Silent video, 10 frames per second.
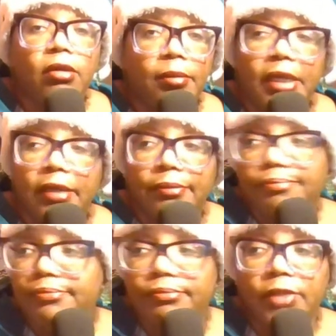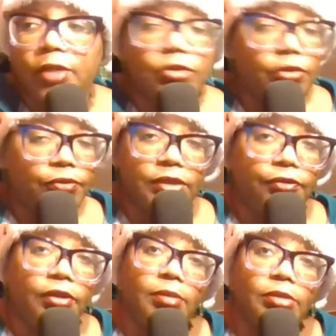I mean, there was no reason
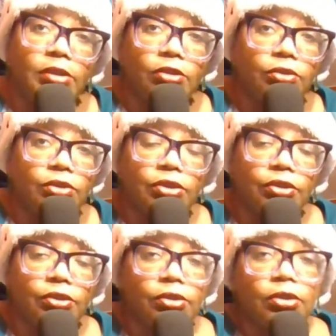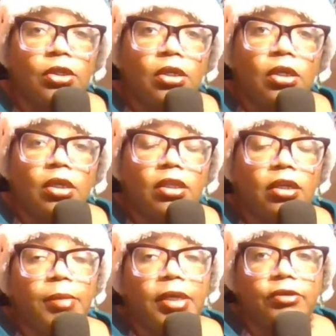for them to lose to the
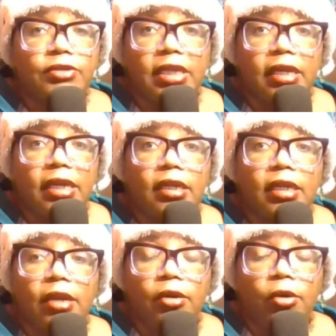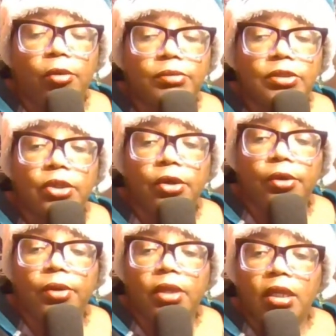Commanders that night at home. So